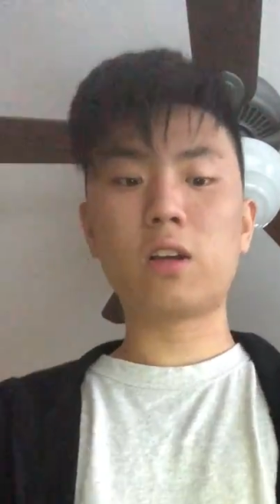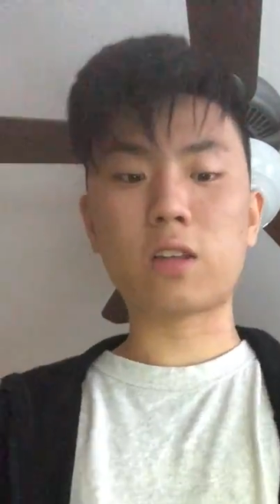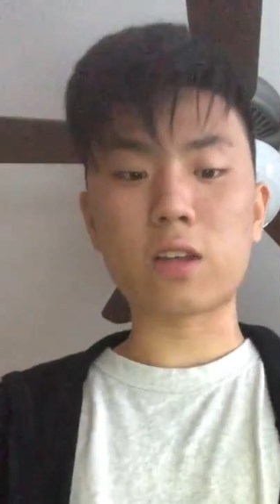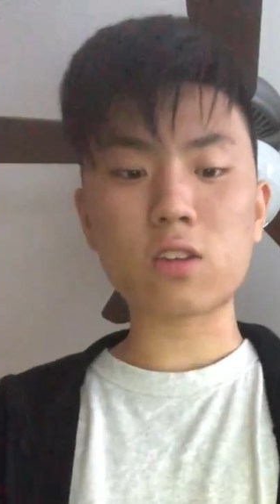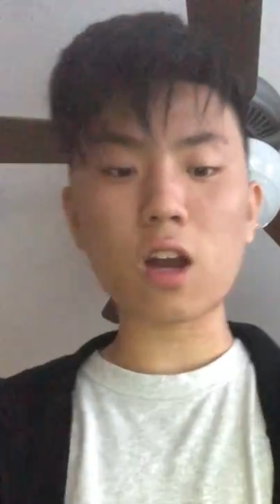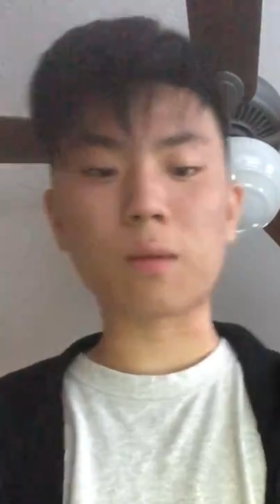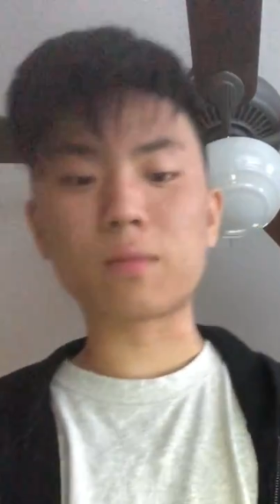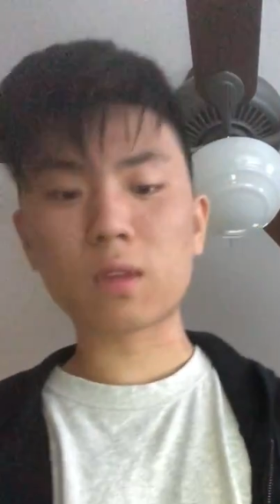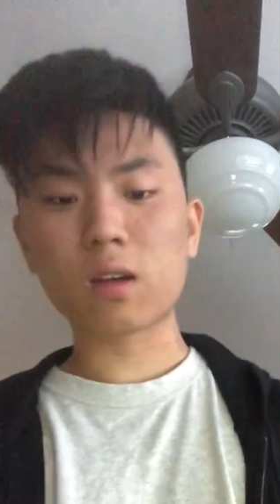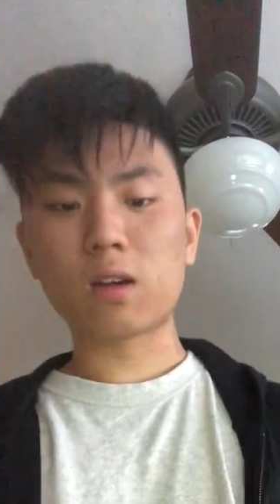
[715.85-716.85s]
Nice job.
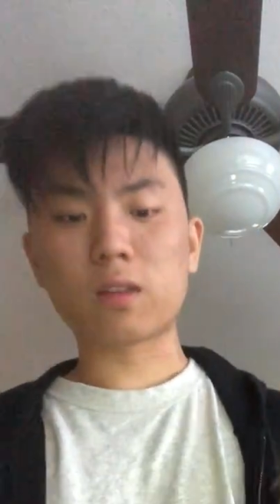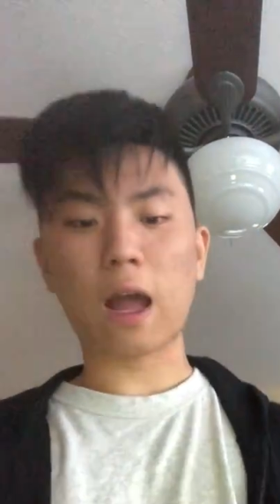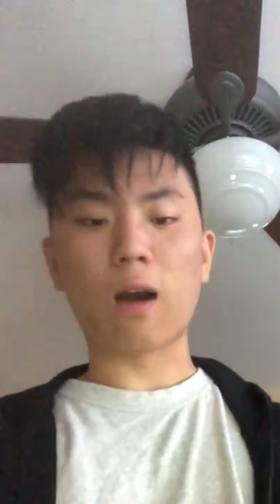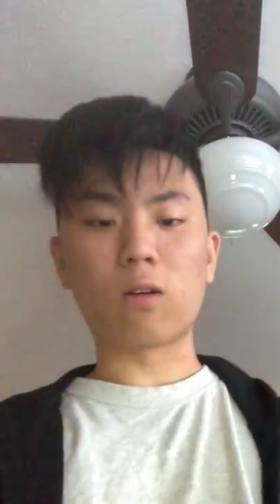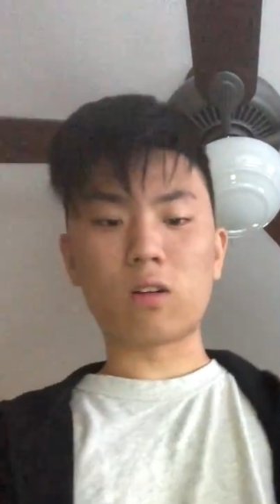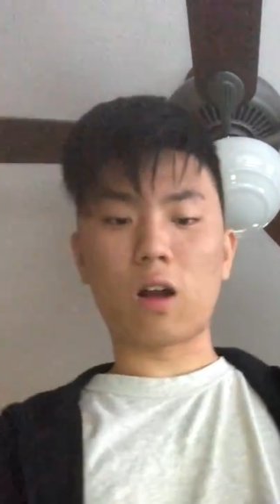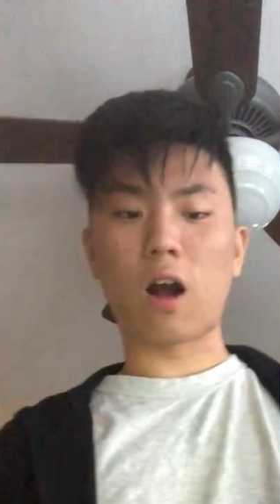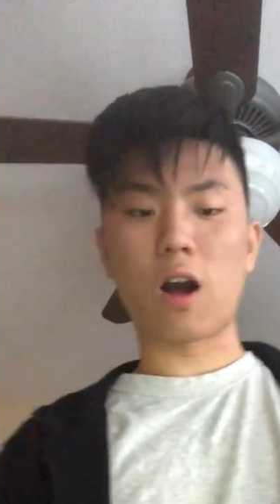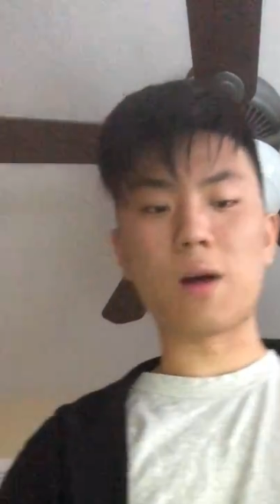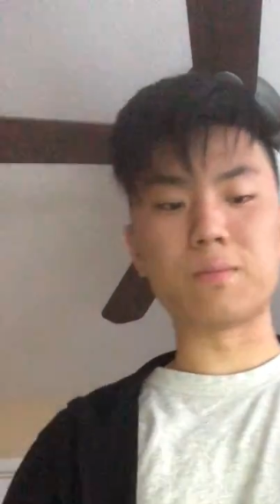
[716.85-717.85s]
Now,
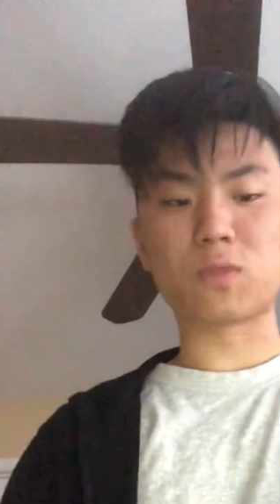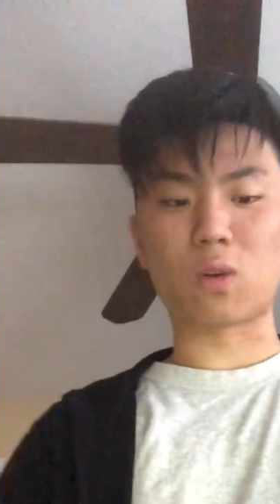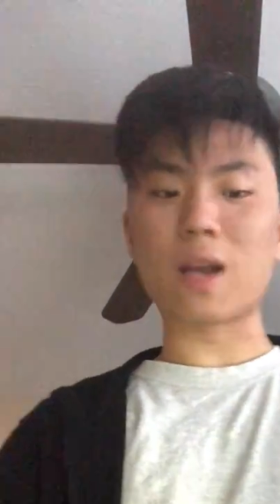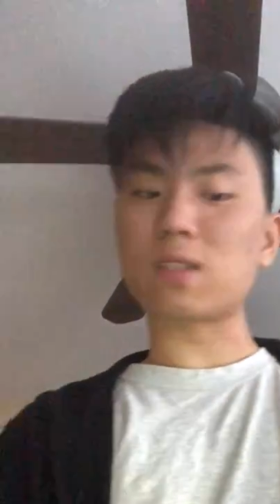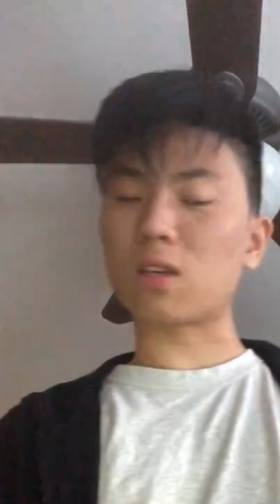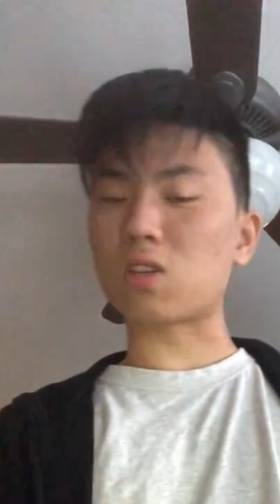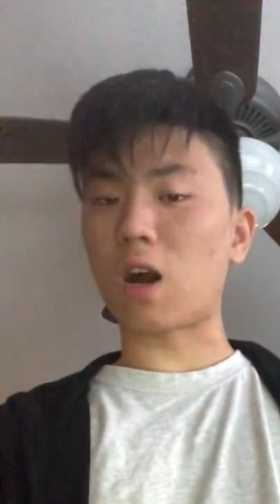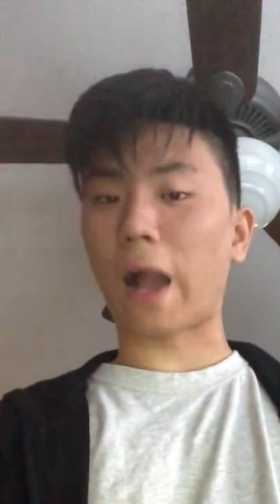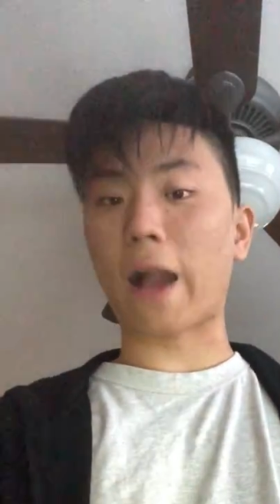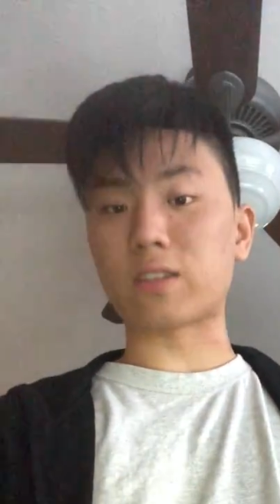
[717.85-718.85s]
the rest of the
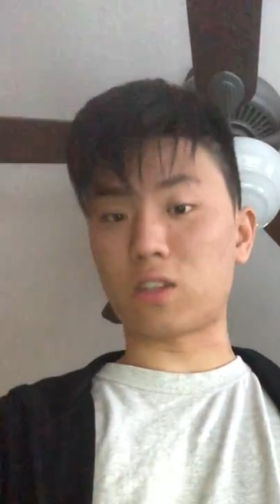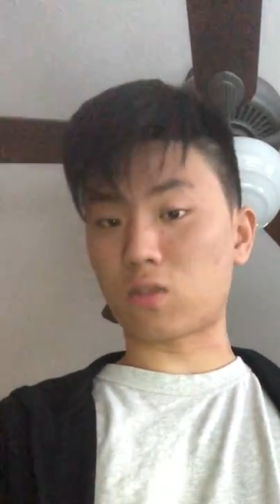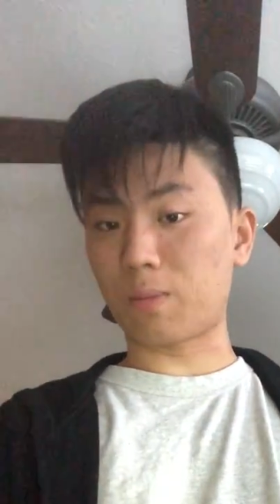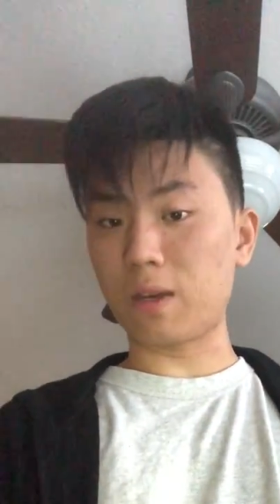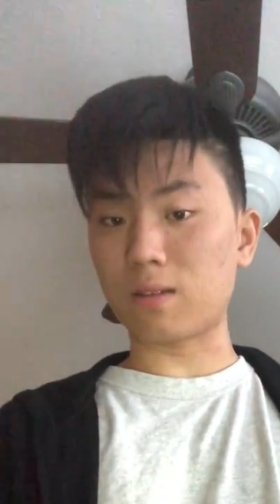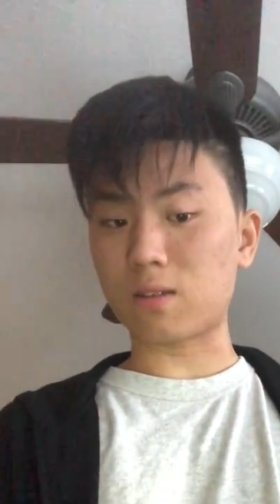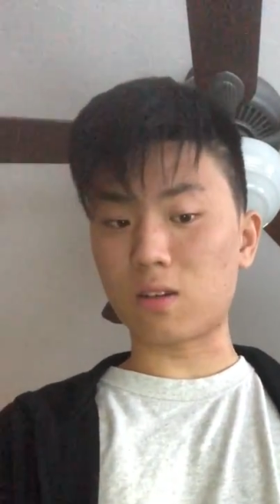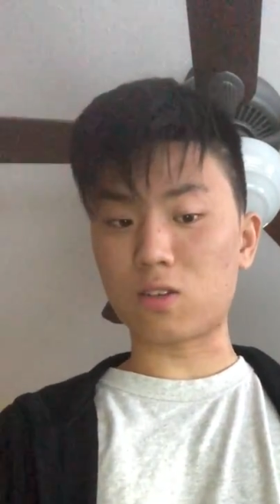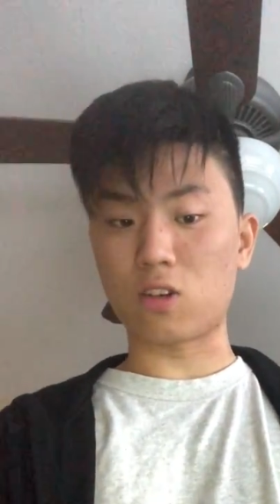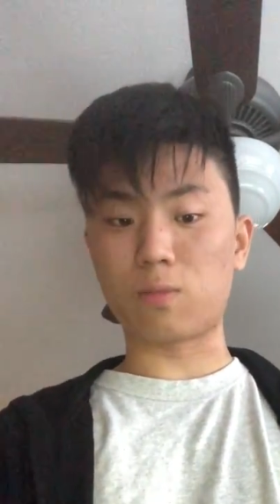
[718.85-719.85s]
song actually just repeats.
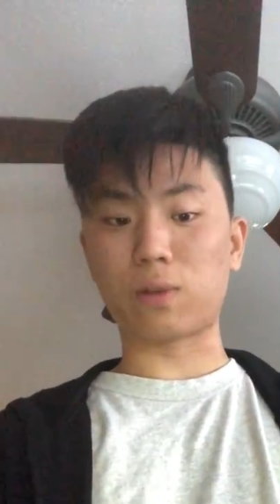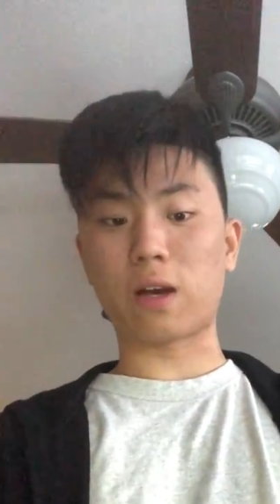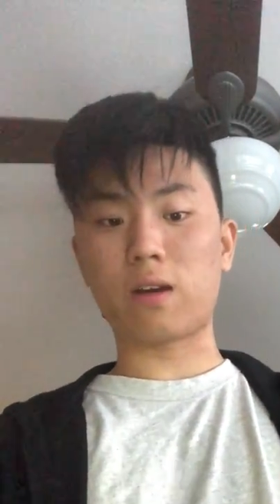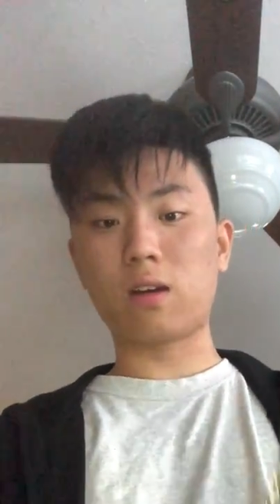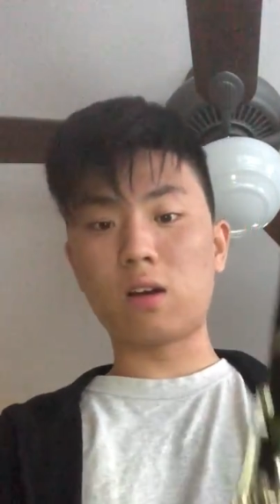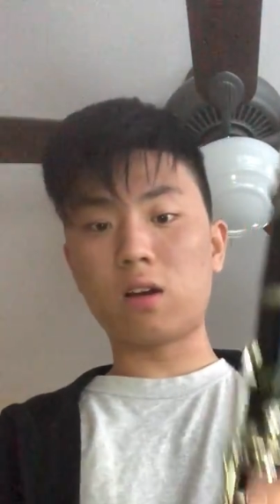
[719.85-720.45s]
So you play